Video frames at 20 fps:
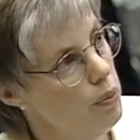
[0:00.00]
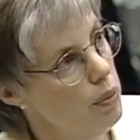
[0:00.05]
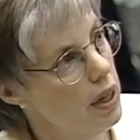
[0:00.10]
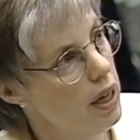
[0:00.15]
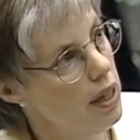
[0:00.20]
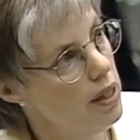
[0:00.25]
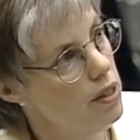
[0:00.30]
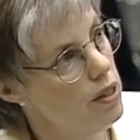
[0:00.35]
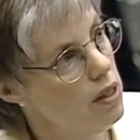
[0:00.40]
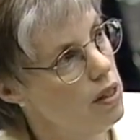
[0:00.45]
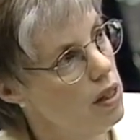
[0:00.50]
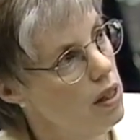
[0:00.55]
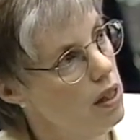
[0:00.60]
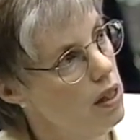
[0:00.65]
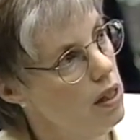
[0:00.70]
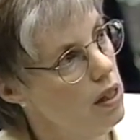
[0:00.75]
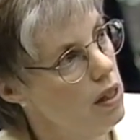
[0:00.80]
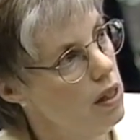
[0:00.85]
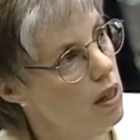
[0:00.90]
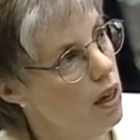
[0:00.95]
but I
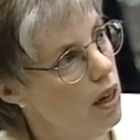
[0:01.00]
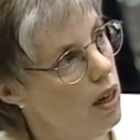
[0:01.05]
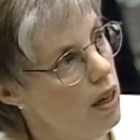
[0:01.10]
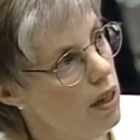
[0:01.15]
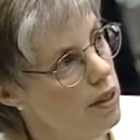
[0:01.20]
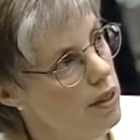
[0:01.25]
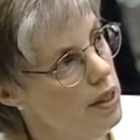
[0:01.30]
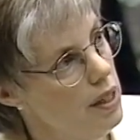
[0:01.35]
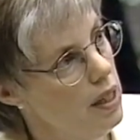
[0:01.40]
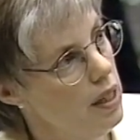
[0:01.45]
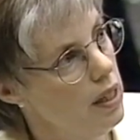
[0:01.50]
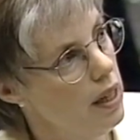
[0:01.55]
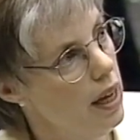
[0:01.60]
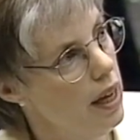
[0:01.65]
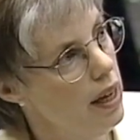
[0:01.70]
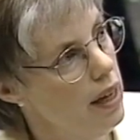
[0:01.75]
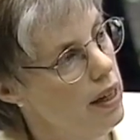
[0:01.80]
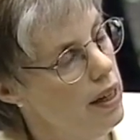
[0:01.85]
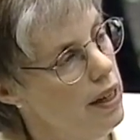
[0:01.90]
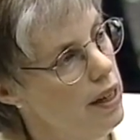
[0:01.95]
see
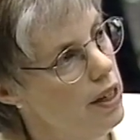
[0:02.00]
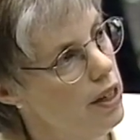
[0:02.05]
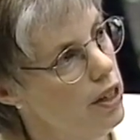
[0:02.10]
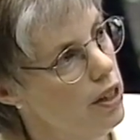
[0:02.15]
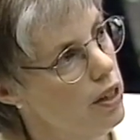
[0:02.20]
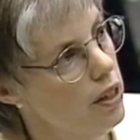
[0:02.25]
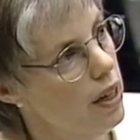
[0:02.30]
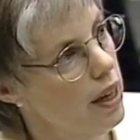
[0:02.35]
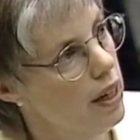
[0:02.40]
DNA here,